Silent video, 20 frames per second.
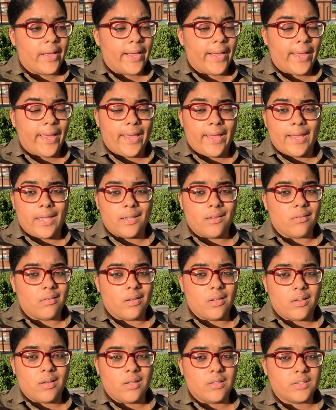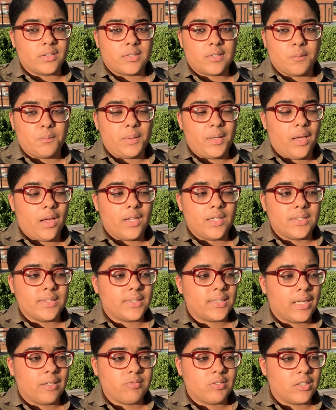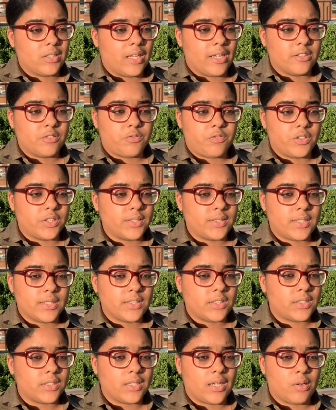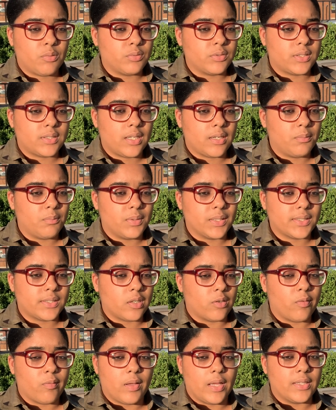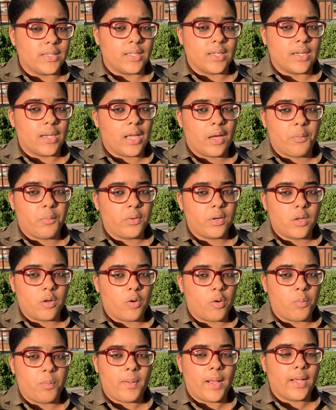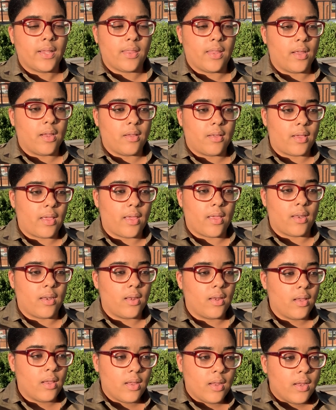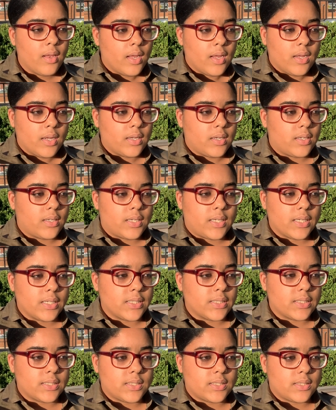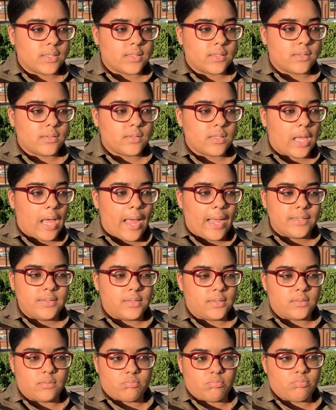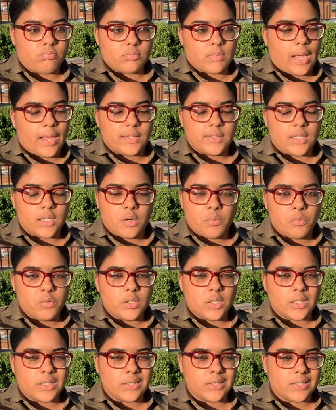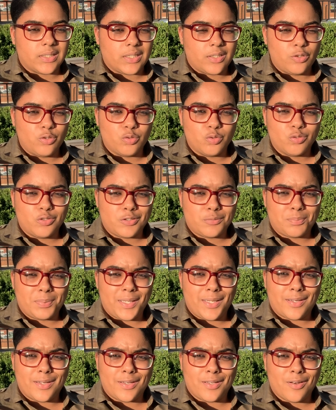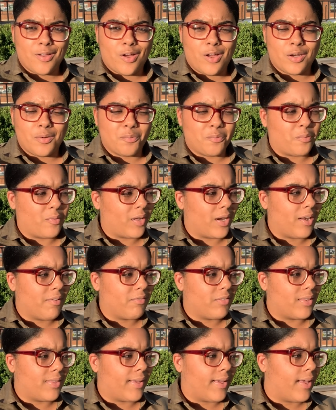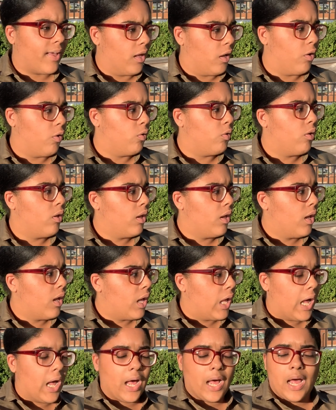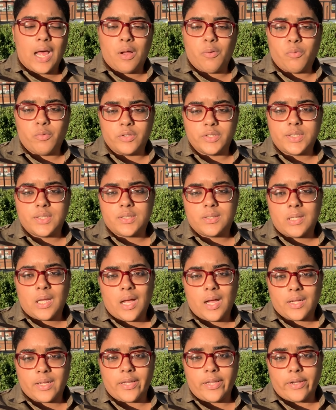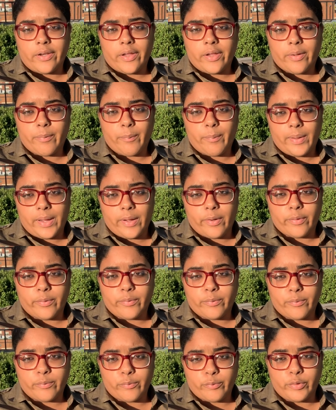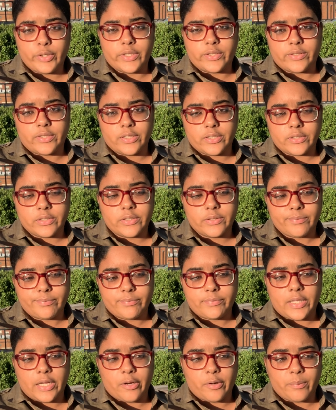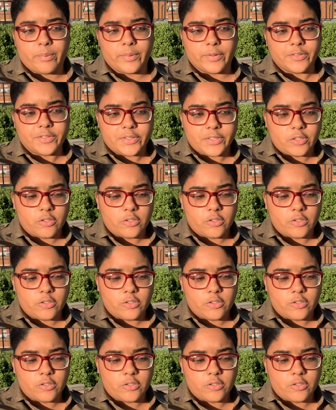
And to be honest, after that first session, I was telling myself I did not want to go back there again, because I didn't want to continue speaking on whatever the hell I was talking about with the therapist,